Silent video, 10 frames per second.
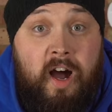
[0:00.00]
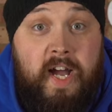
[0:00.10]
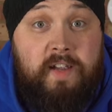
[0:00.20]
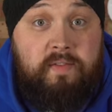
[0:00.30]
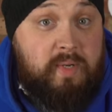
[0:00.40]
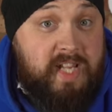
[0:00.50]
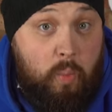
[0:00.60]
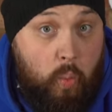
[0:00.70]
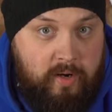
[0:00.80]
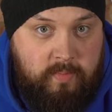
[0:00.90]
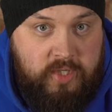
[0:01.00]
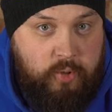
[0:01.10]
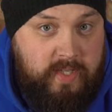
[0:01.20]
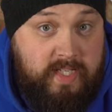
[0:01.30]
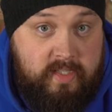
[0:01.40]
Hi everybody and welcome
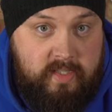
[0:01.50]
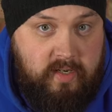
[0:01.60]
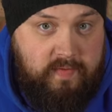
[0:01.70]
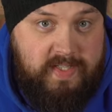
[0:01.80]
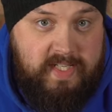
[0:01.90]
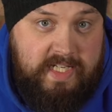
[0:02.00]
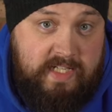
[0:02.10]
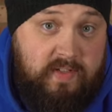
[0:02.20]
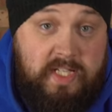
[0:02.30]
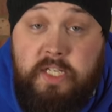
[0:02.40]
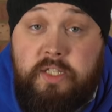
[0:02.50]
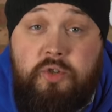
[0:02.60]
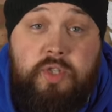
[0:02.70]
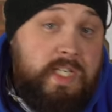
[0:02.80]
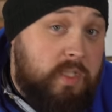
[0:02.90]
to the Surface Interval in
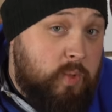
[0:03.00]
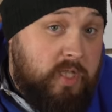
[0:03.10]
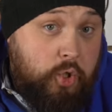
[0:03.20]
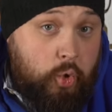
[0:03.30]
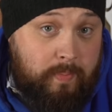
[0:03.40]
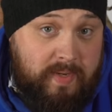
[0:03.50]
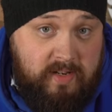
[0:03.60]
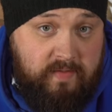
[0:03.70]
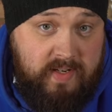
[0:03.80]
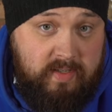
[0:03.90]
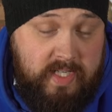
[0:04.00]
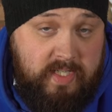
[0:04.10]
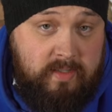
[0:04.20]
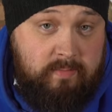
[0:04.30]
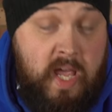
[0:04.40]
association with the 2 Minute
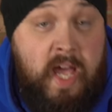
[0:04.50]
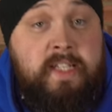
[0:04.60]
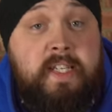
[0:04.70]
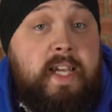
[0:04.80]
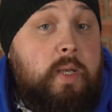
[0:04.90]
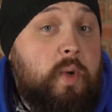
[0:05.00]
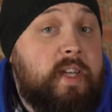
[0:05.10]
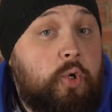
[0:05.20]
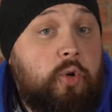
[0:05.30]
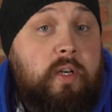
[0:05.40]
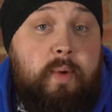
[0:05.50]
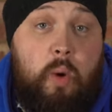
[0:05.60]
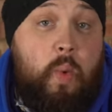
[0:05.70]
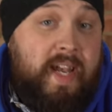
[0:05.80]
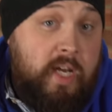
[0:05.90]
Foundation. Today we're talking
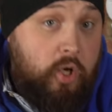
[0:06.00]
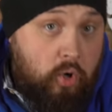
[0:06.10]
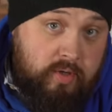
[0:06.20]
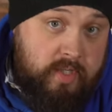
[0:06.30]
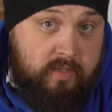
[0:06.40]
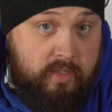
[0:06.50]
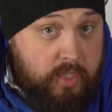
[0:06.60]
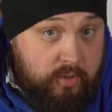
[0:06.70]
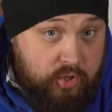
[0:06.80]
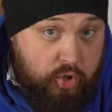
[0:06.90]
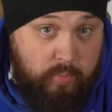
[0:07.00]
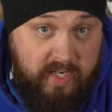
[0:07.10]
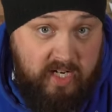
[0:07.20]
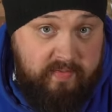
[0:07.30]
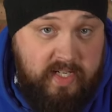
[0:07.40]
about when not to go scuba
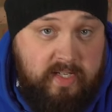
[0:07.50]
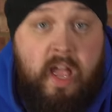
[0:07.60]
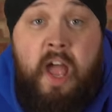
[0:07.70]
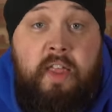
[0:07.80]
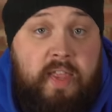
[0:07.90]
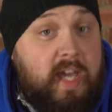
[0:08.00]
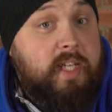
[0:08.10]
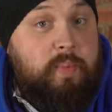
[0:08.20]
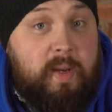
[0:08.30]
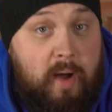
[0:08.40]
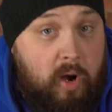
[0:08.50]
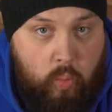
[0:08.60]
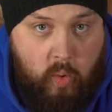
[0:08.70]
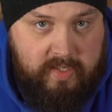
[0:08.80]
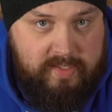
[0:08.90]
diving. There has been a part
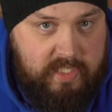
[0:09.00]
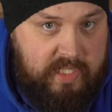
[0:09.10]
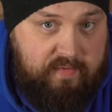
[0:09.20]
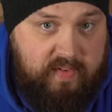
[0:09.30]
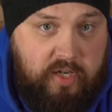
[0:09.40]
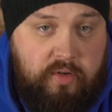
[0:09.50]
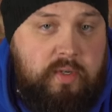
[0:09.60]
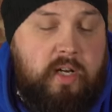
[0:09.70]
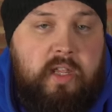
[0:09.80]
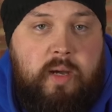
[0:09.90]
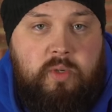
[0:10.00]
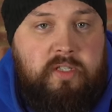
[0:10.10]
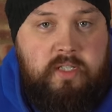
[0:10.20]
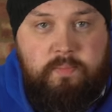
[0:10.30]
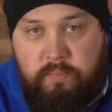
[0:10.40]
one to this video that would
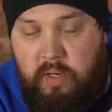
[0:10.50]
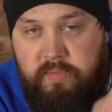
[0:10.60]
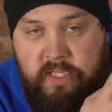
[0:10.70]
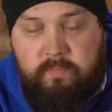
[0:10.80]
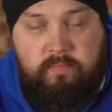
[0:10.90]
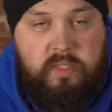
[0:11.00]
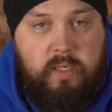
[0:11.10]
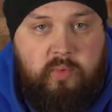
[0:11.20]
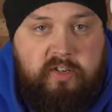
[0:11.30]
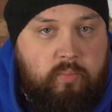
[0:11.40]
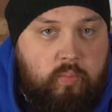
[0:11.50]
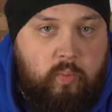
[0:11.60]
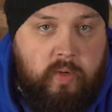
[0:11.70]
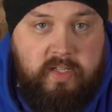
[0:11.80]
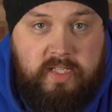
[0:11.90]
have just popped up somewhere in
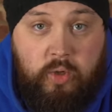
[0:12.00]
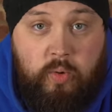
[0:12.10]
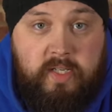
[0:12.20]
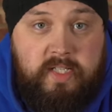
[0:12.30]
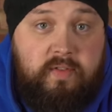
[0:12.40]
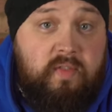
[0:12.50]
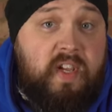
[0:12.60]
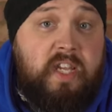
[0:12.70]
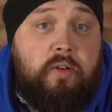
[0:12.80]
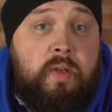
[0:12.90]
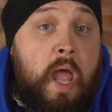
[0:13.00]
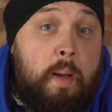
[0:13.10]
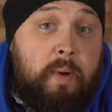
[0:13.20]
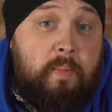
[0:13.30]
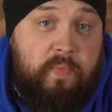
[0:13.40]
one of these corners of the video,
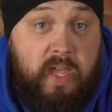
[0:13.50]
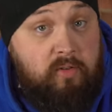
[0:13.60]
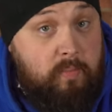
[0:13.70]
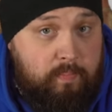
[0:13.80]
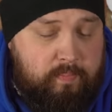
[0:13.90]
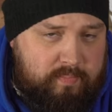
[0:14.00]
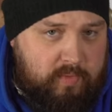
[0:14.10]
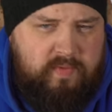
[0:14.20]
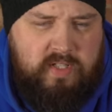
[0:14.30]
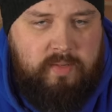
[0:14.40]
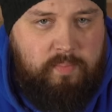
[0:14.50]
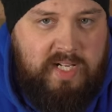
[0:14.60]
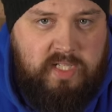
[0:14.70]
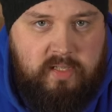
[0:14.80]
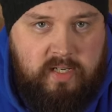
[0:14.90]
but there are obviously
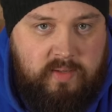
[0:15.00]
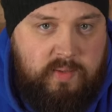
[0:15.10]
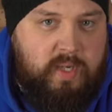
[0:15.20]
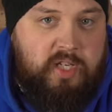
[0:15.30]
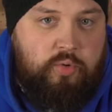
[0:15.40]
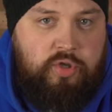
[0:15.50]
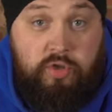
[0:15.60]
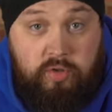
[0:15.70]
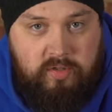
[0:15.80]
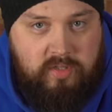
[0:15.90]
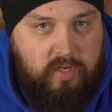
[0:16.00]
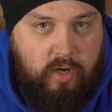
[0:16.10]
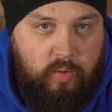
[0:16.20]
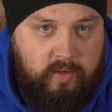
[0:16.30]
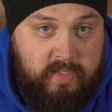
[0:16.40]
plenty of times where you shouldn't
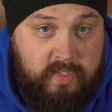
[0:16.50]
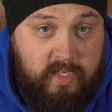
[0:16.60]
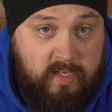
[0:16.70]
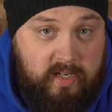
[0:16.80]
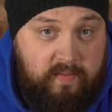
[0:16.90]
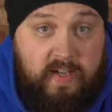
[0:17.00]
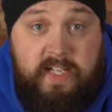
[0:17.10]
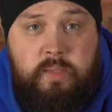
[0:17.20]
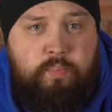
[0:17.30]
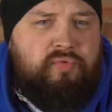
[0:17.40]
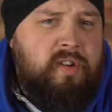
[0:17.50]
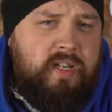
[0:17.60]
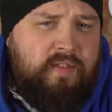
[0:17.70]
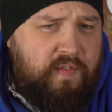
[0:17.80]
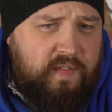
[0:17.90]
go on a dive. As
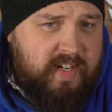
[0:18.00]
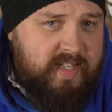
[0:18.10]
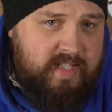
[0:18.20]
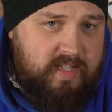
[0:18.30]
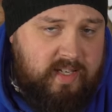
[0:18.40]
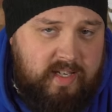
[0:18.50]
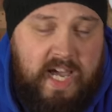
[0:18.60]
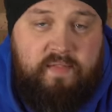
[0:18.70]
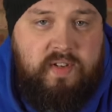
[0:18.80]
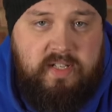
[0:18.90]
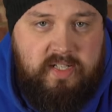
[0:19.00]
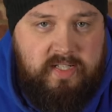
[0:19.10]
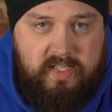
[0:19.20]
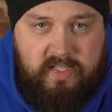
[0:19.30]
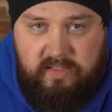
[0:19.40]
bright and fun as the
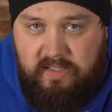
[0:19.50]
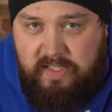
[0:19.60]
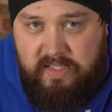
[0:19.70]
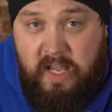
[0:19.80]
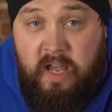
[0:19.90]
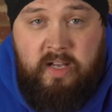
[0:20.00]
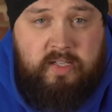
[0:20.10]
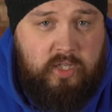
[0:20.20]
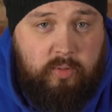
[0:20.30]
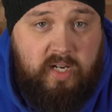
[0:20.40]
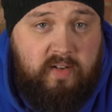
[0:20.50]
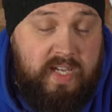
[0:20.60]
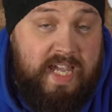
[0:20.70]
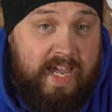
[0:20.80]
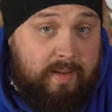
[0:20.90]
advertising is, scuba
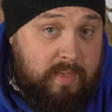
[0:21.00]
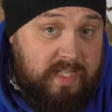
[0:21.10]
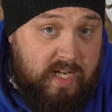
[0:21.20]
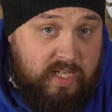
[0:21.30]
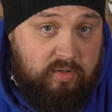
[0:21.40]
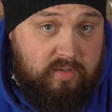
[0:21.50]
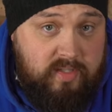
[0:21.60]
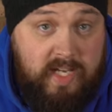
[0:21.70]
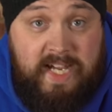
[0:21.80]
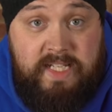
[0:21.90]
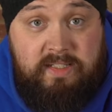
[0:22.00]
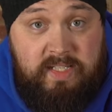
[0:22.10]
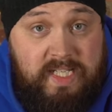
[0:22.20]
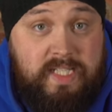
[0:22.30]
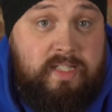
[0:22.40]
diving can be dangerous and
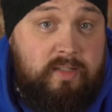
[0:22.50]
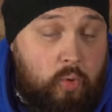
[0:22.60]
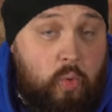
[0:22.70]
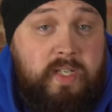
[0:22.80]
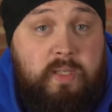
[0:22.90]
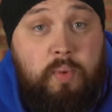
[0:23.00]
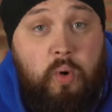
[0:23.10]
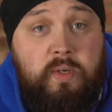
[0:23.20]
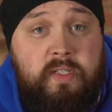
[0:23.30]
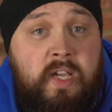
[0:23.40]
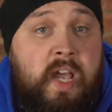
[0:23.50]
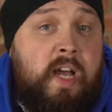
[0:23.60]
is always important